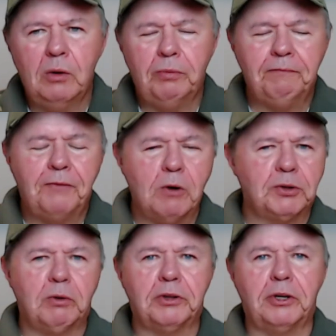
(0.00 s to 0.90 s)
Folks,
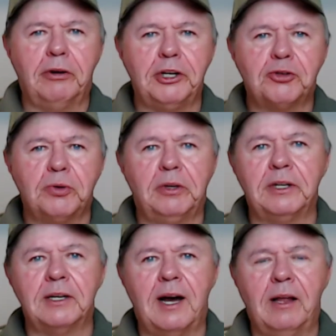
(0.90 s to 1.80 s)
we're $30
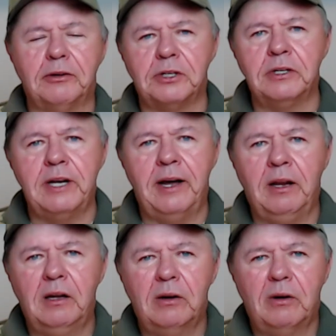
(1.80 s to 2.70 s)
trillion in
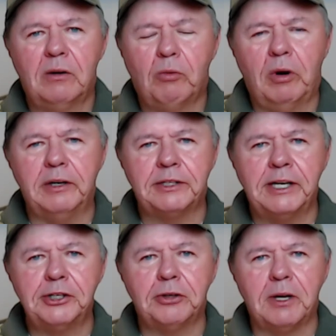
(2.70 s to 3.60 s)
debt. We're
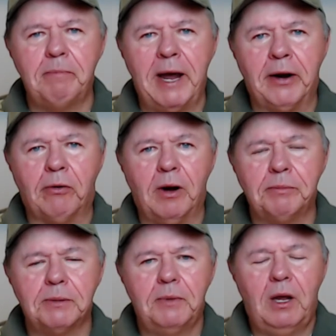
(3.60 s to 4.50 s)
essentially
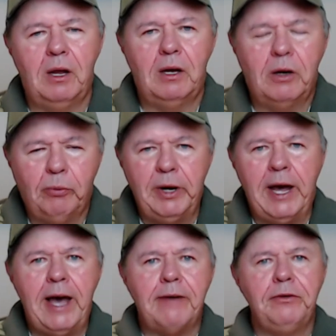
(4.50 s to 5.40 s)
bankrupt. We
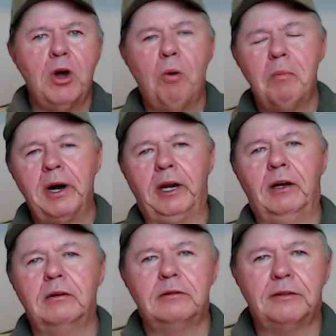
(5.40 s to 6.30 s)
have no
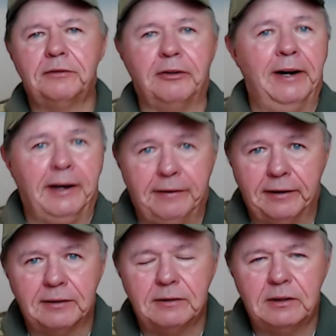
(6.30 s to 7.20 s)
money for
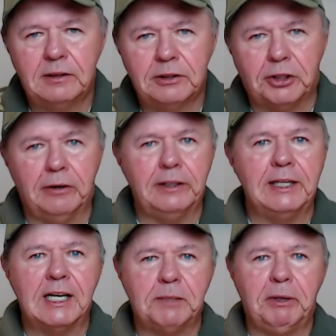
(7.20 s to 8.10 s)
anything. Certainly
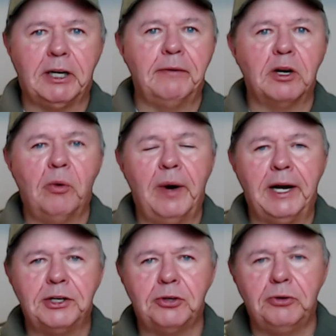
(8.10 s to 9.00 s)
not to be giving
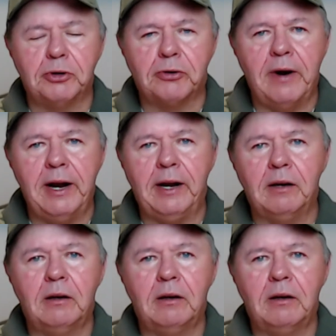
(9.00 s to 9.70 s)
away to Ukraine,